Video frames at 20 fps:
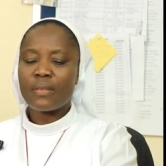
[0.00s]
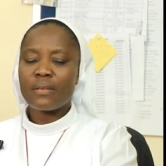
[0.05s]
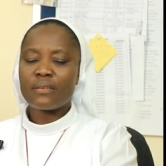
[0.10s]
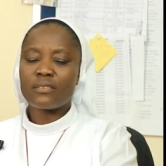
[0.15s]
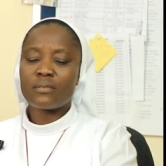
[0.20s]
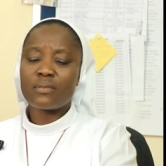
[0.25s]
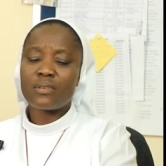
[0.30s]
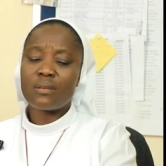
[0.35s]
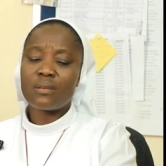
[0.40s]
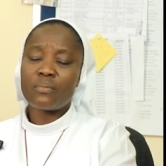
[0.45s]

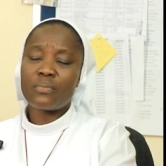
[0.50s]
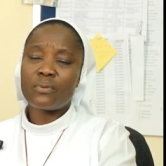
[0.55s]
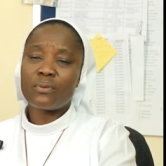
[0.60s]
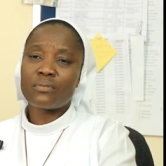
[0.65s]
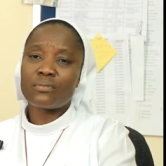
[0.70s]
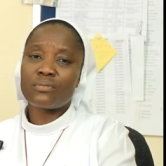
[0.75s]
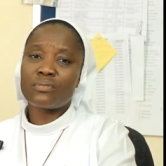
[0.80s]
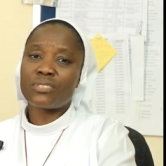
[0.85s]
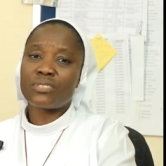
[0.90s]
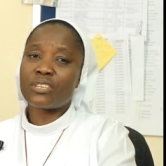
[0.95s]
Some of them
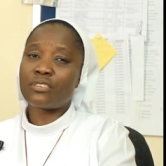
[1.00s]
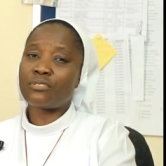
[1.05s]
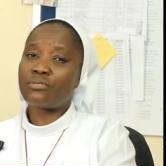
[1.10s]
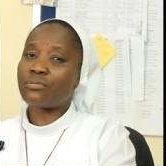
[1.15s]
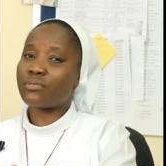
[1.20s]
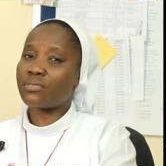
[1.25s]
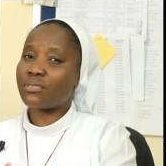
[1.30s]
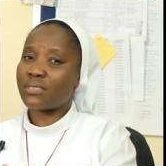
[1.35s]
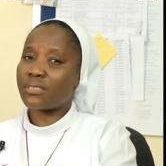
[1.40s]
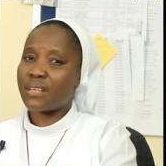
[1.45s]
belong to St.
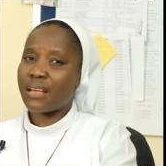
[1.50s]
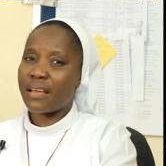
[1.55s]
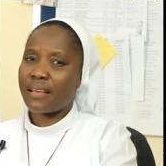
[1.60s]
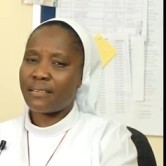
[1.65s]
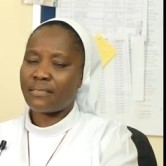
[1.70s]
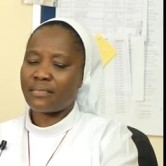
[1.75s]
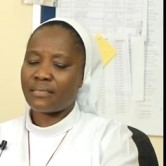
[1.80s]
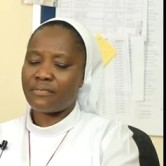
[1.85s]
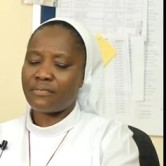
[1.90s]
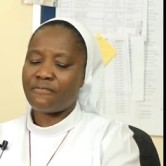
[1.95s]
Jude
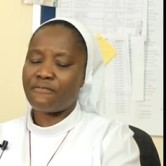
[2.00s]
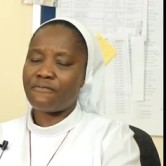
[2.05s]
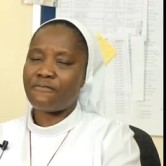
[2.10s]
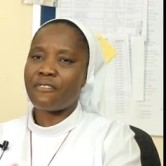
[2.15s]
Society,